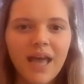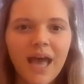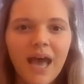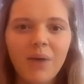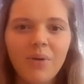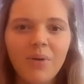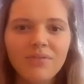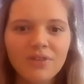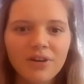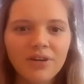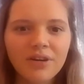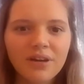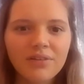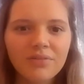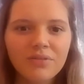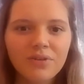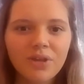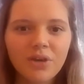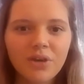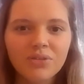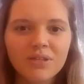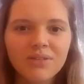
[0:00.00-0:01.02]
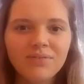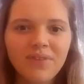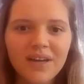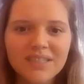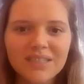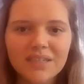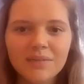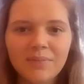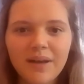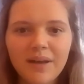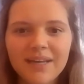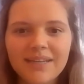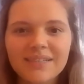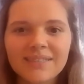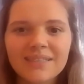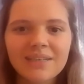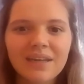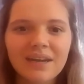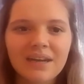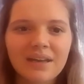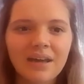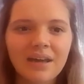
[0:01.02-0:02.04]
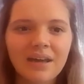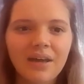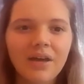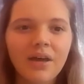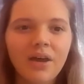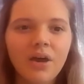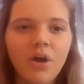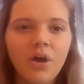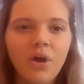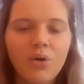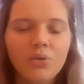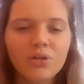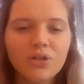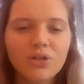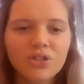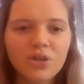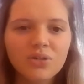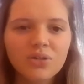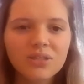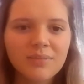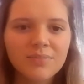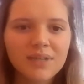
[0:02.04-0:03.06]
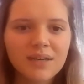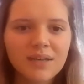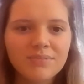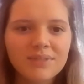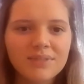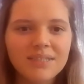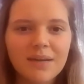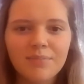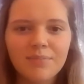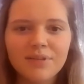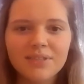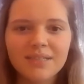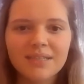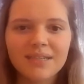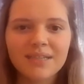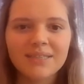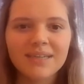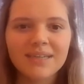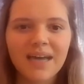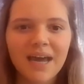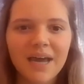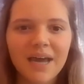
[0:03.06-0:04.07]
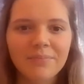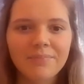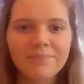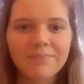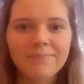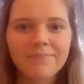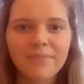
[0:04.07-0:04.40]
However, those infected by E. histolytica only show symptoms 10% of the time.